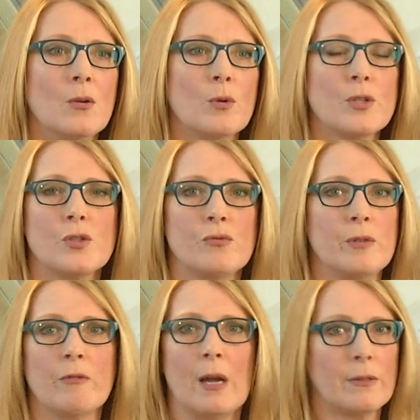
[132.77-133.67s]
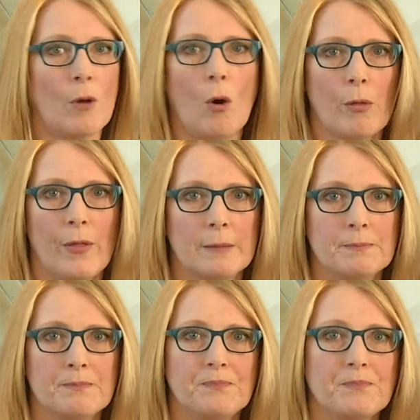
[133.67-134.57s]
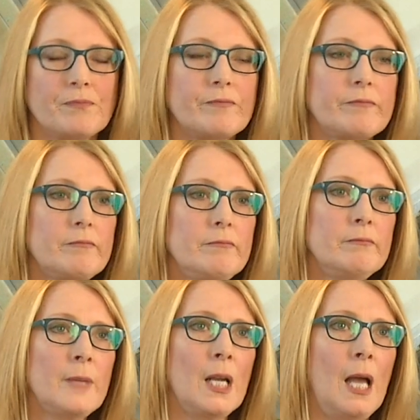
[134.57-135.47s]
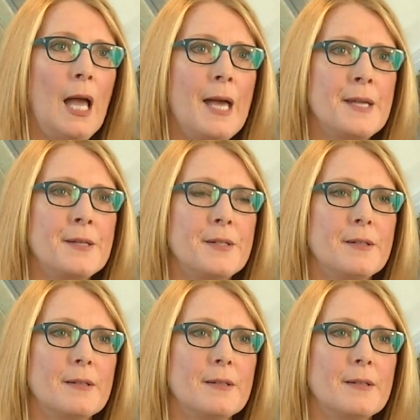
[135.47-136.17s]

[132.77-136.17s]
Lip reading: was to rewrite the whole thing. And